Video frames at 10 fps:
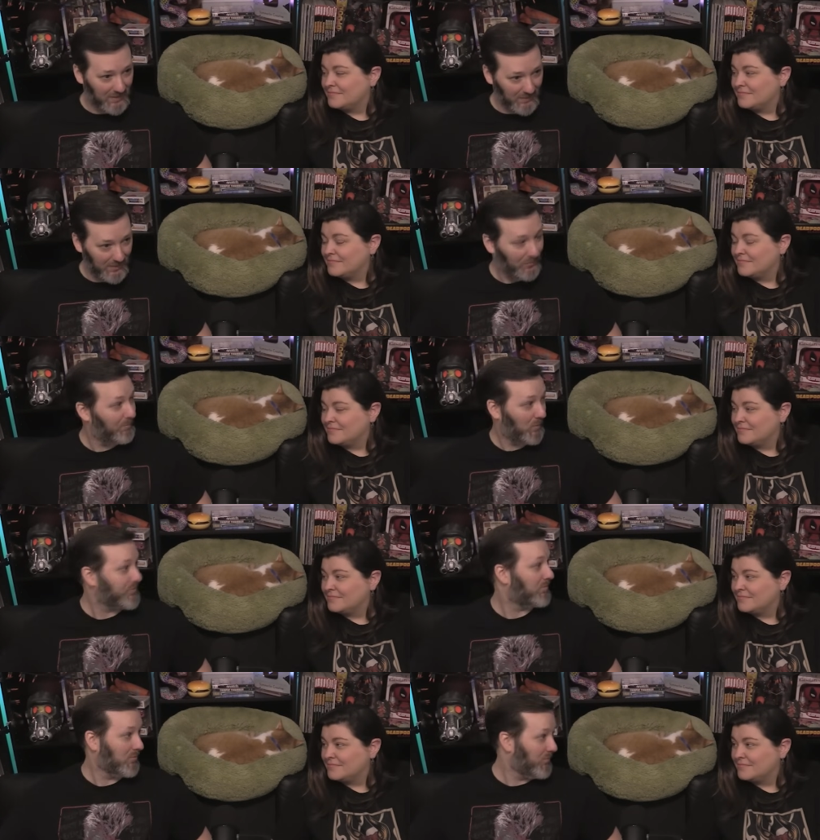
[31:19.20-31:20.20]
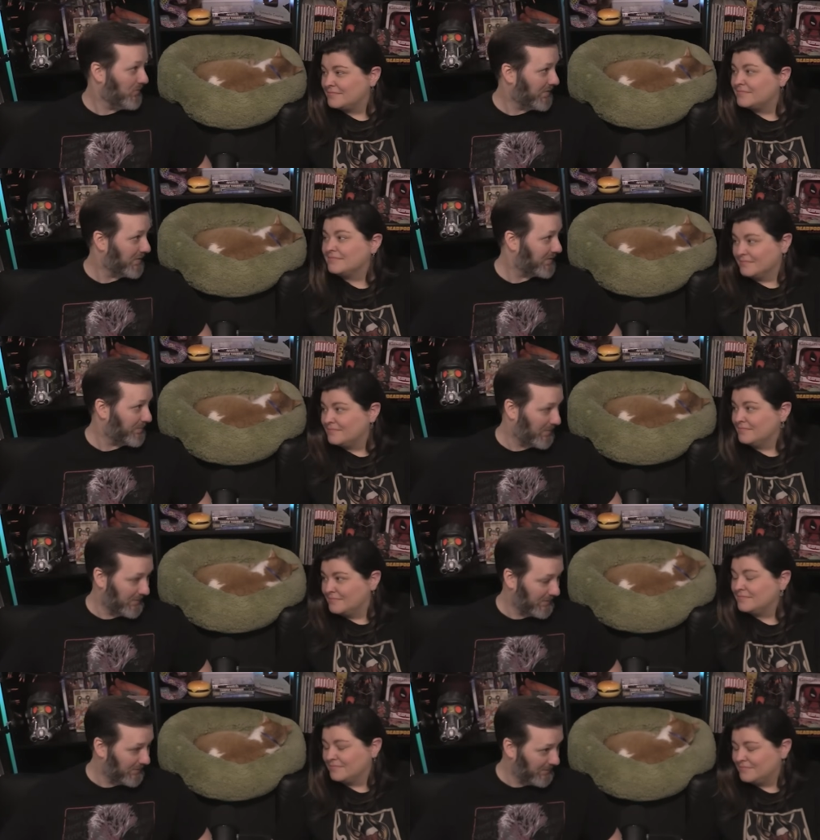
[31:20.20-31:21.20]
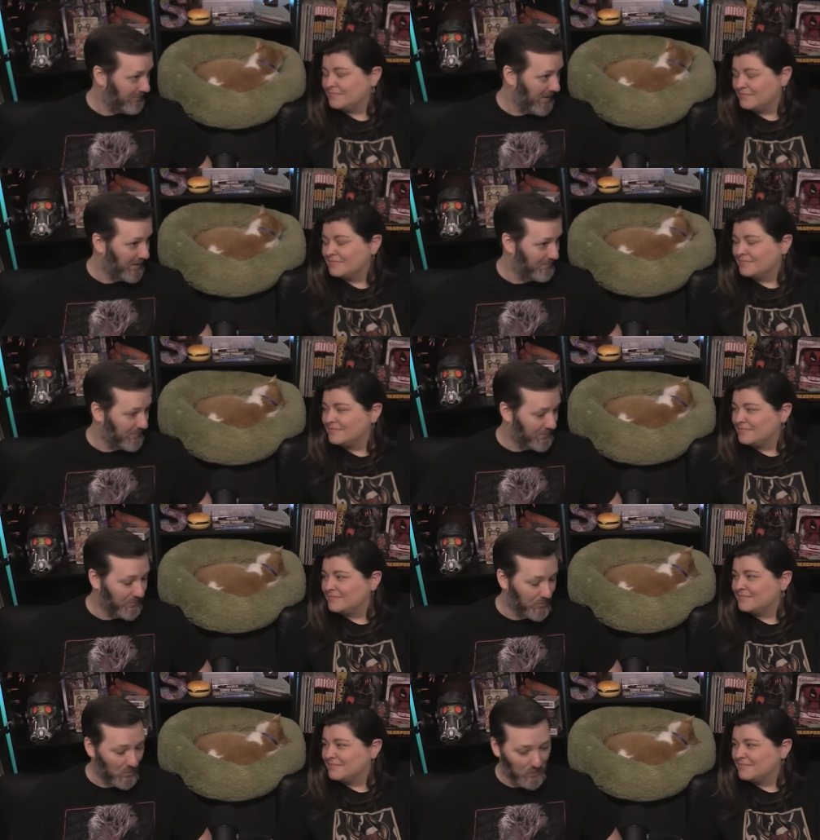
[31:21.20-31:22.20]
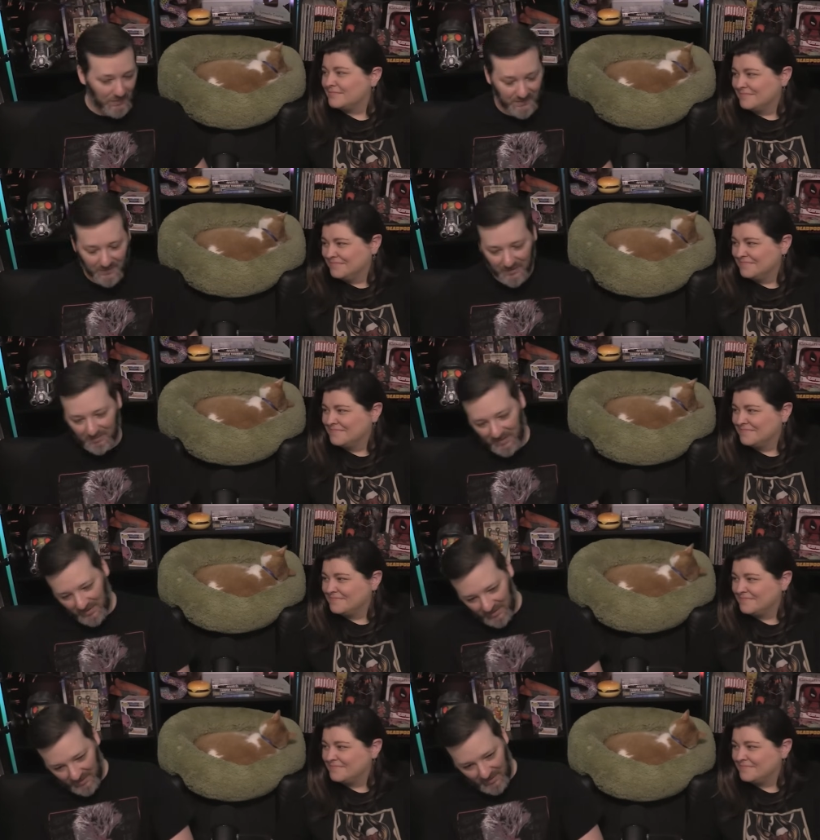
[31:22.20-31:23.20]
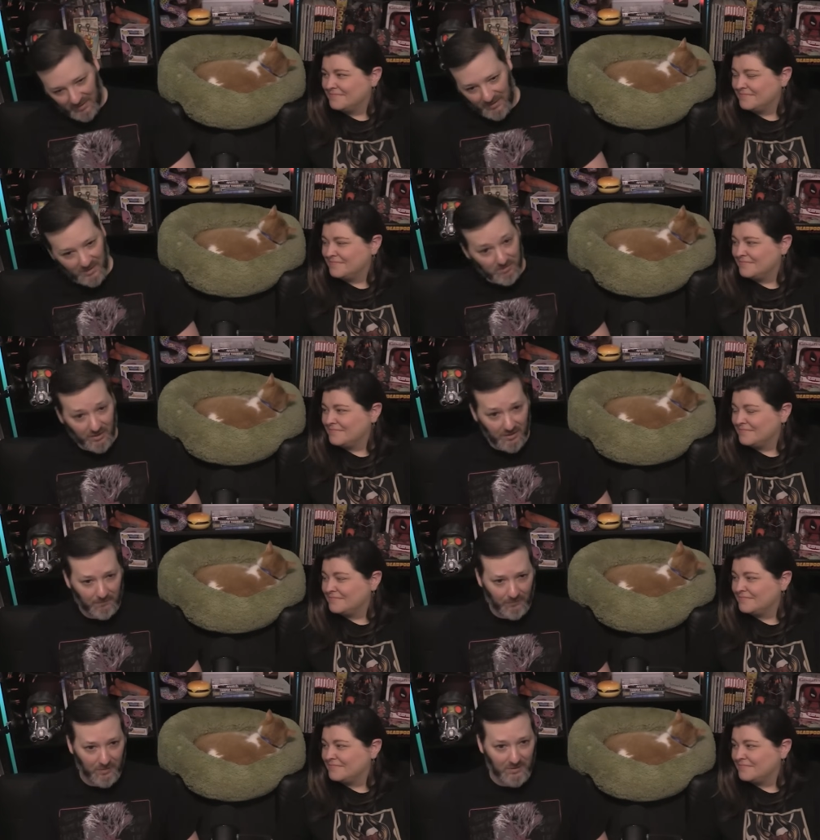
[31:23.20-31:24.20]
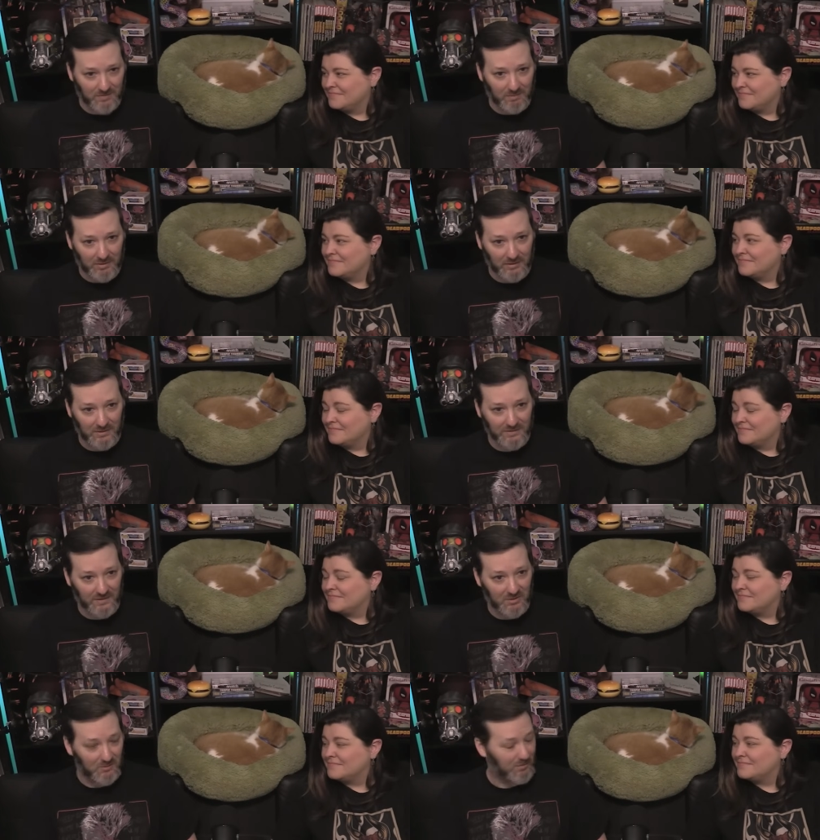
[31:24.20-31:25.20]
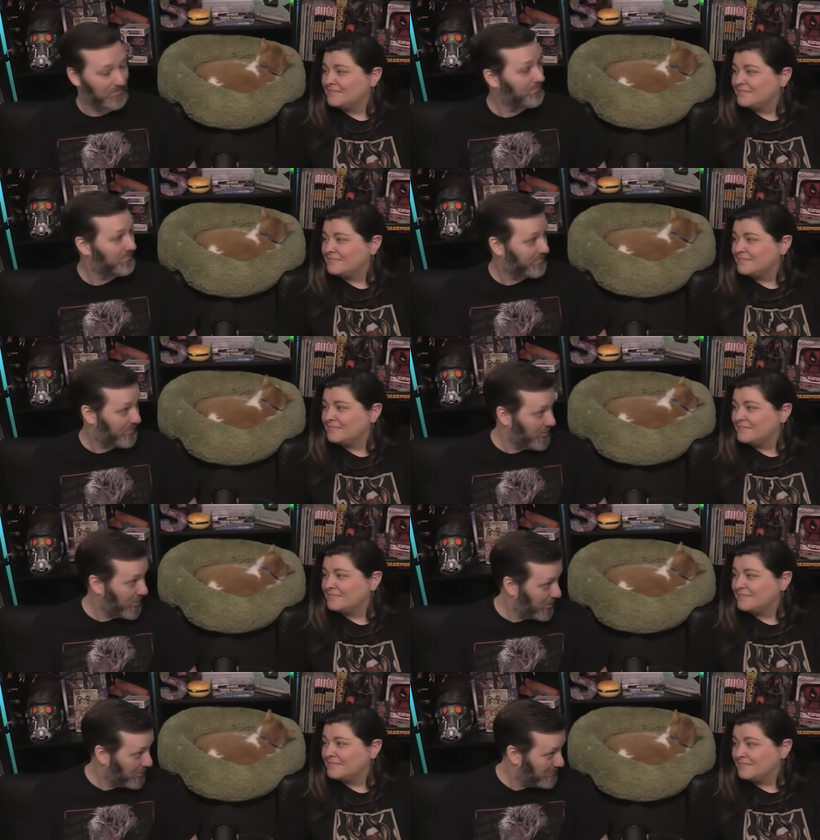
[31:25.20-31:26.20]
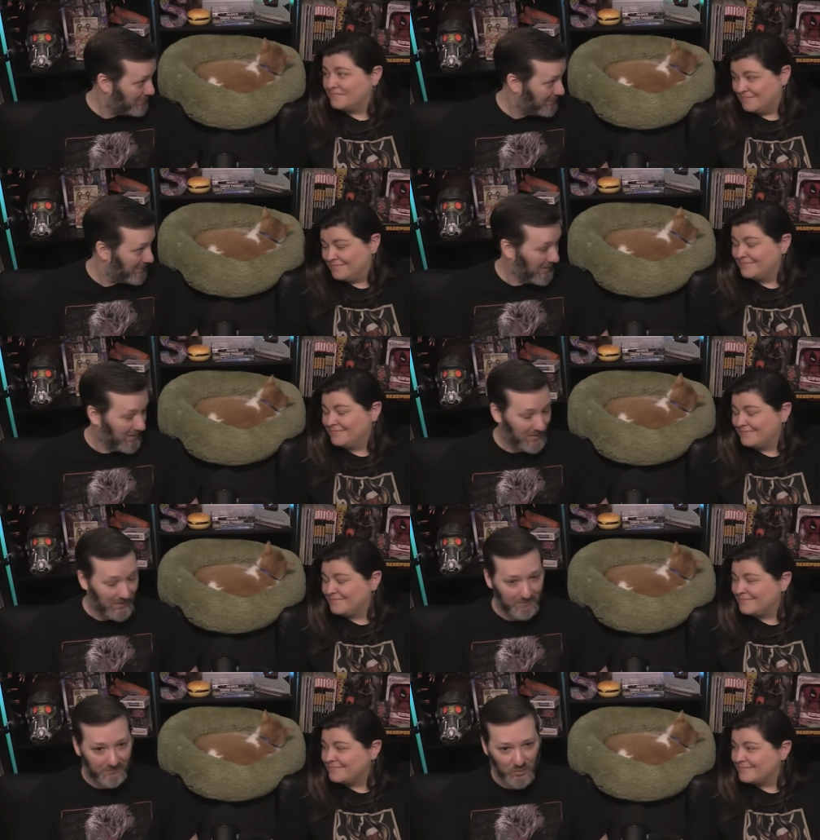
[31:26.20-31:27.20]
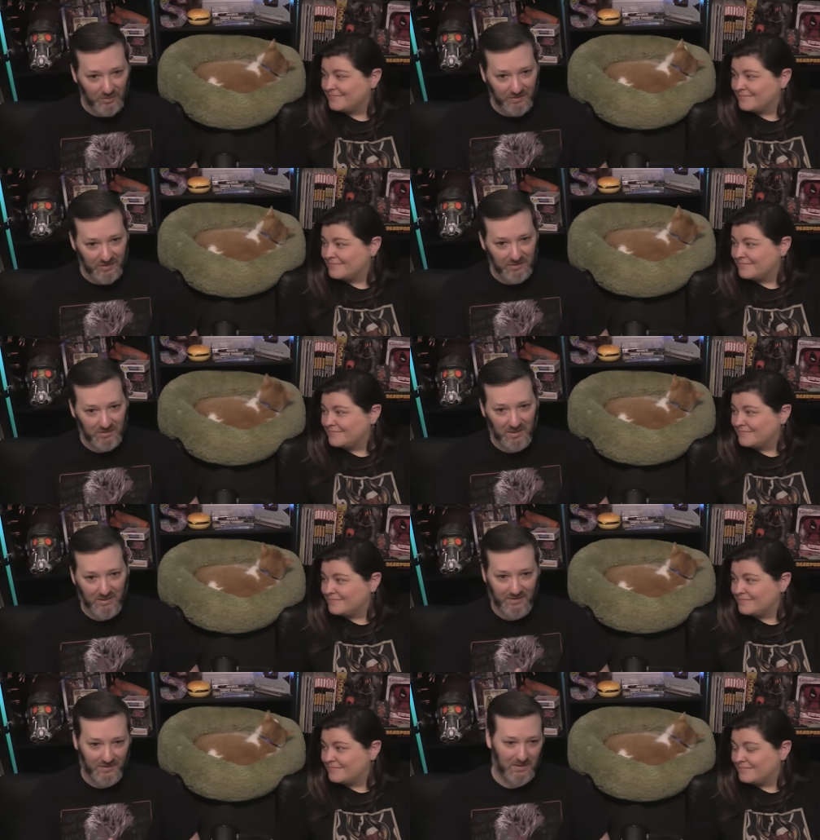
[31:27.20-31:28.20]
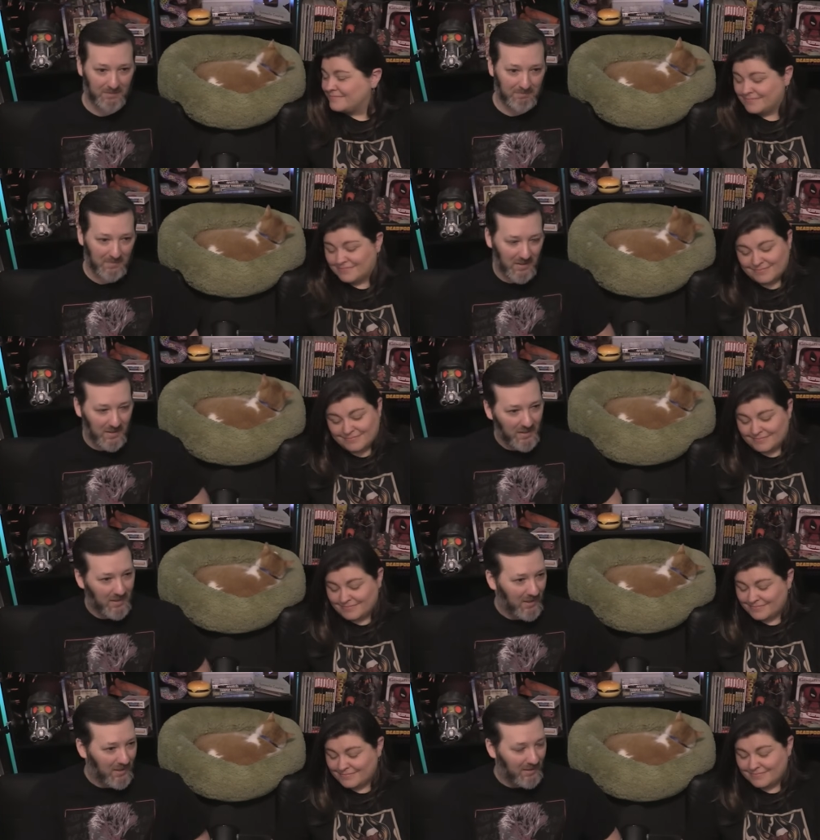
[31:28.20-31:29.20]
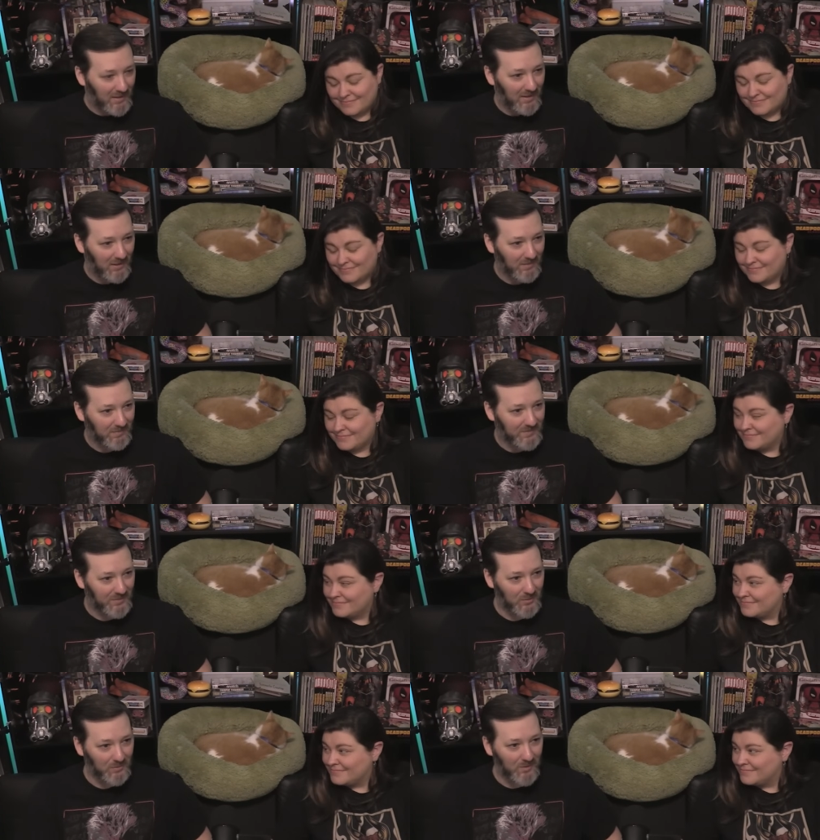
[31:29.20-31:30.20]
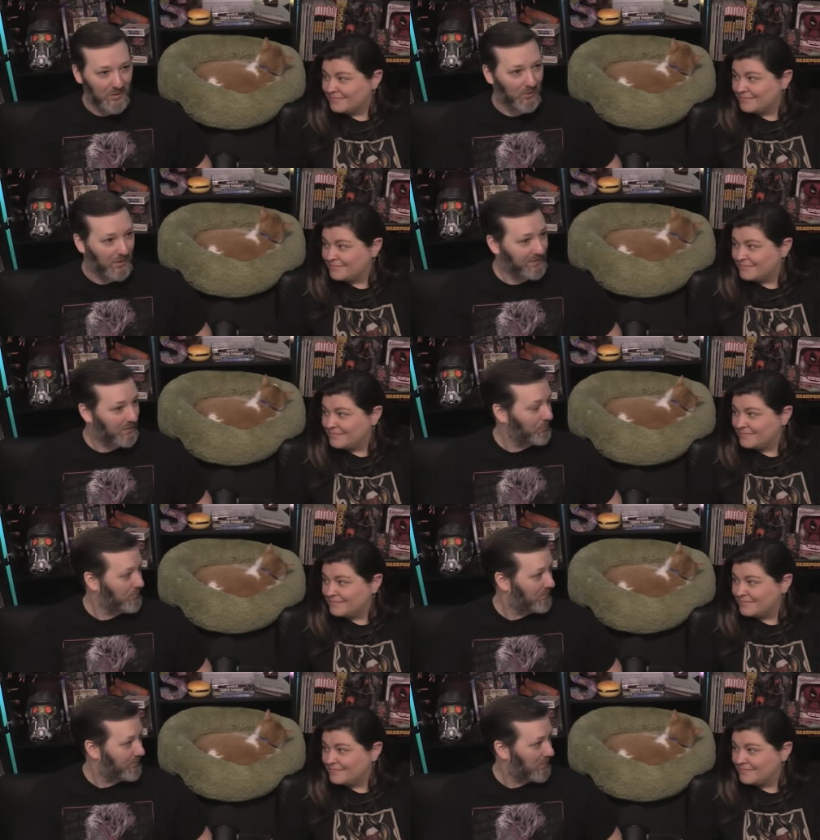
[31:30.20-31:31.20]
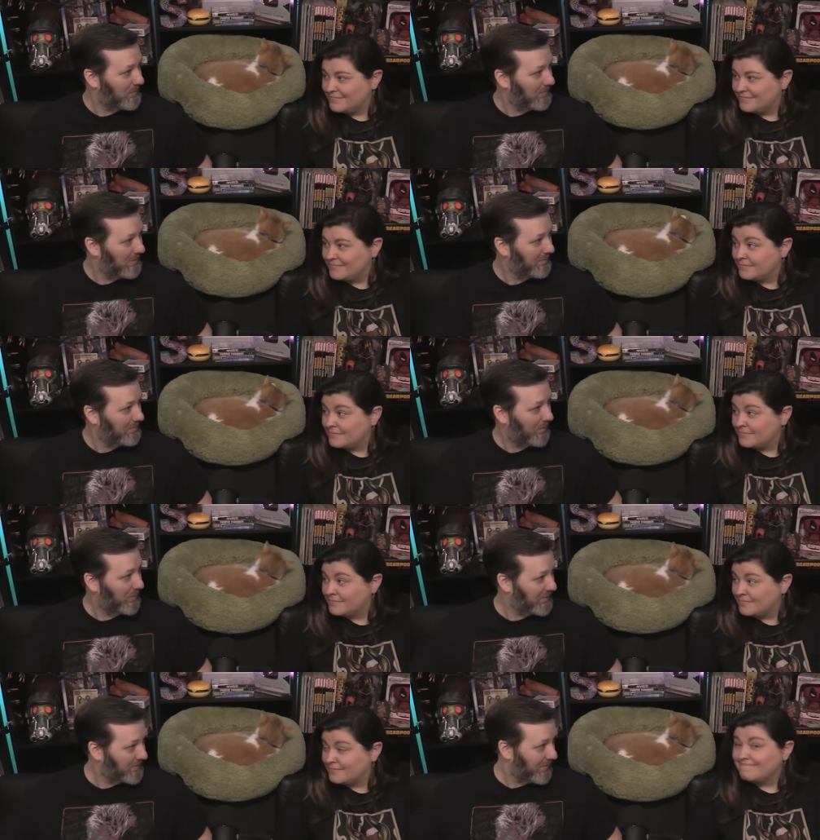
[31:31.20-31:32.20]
Speaker 1: There were multiple movies that spawned that had the two Coreys in it. Uh, they became friends because they were pretty young, mm -hmm. like 14 at the time. Uh, so they were excluded from parties that